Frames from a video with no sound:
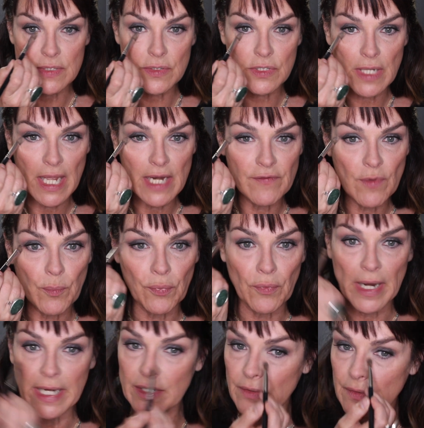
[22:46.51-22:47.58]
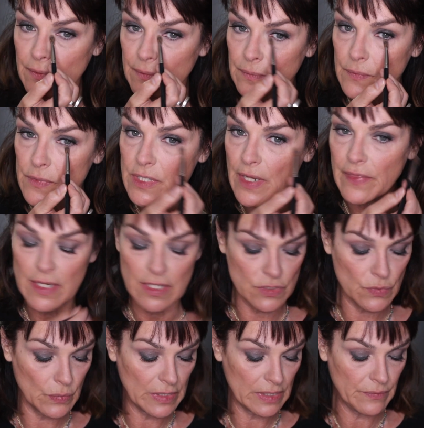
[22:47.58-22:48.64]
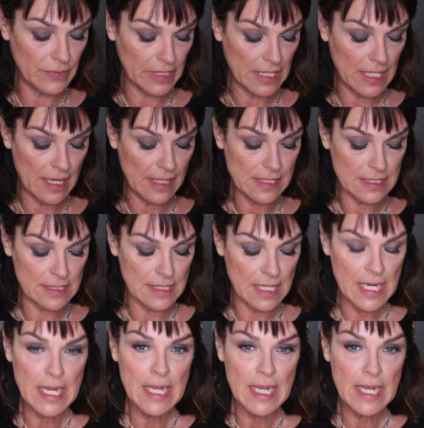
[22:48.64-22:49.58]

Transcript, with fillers: so it's kind of a brightener, which I think is really, really nice.